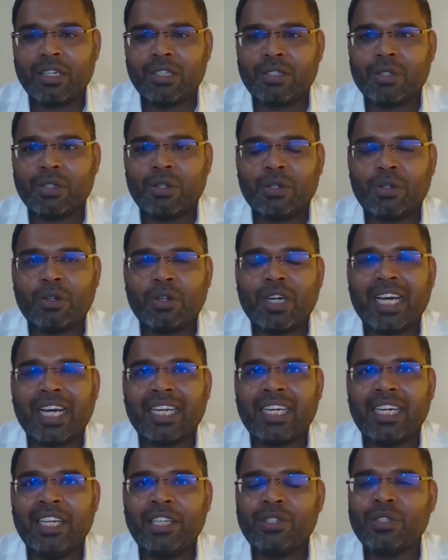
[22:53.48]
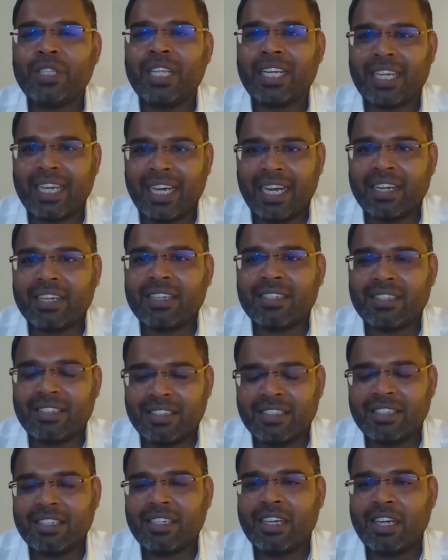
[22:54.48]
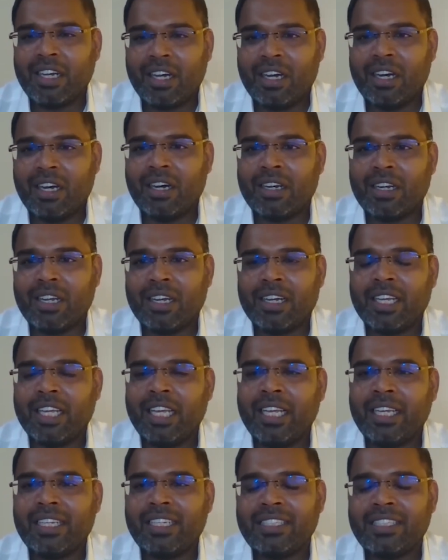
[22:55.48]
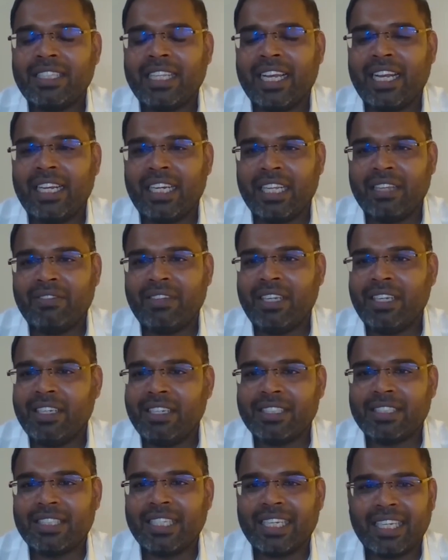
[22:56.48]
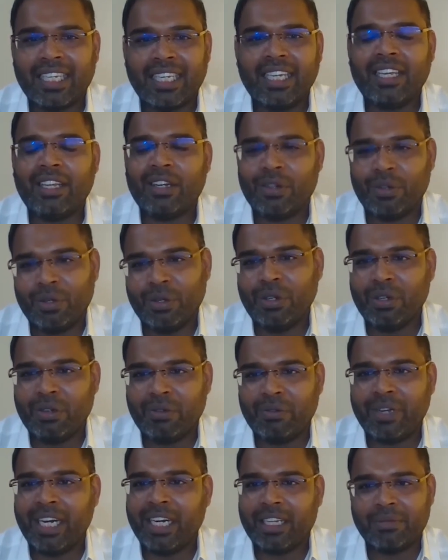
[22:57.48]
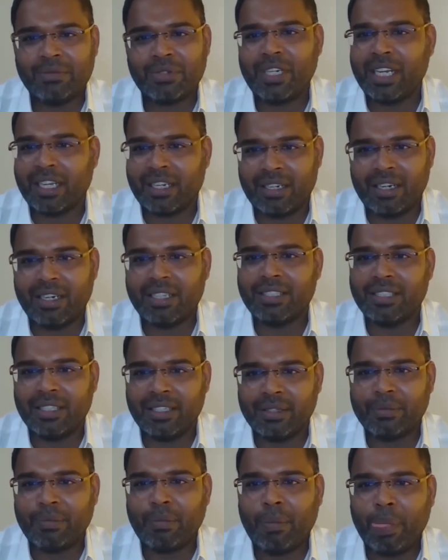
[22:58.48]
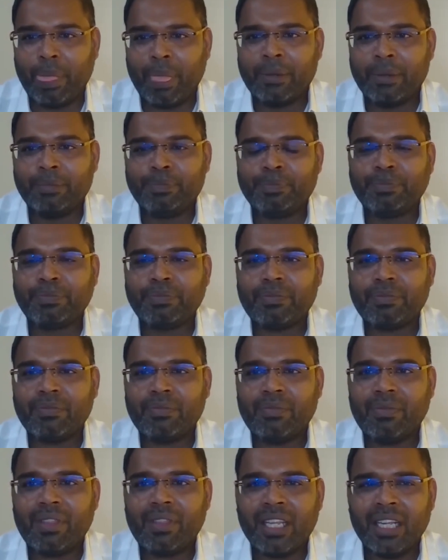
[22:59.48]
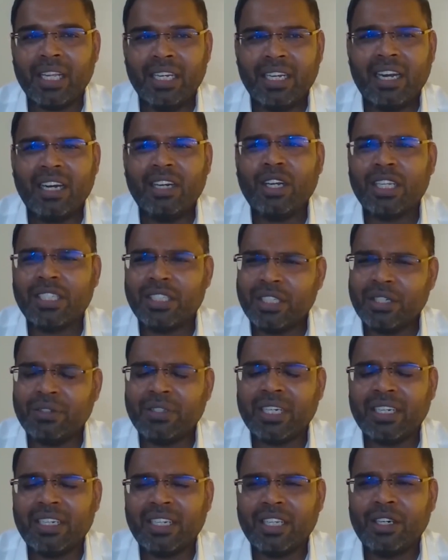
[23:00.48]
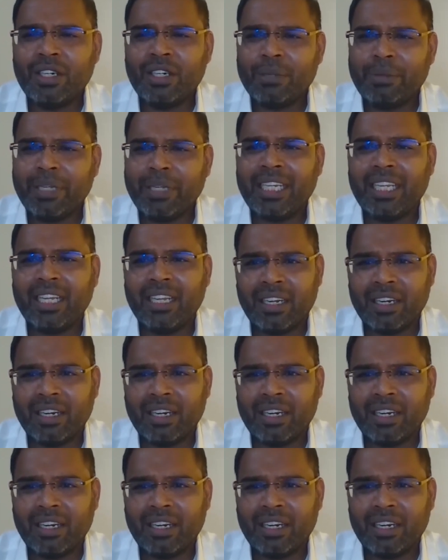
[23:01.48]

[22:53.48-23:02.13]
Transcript: So reducing the CAC or increasing the LTV is the key role when it comes to technology. Now to achieve that, you need to be in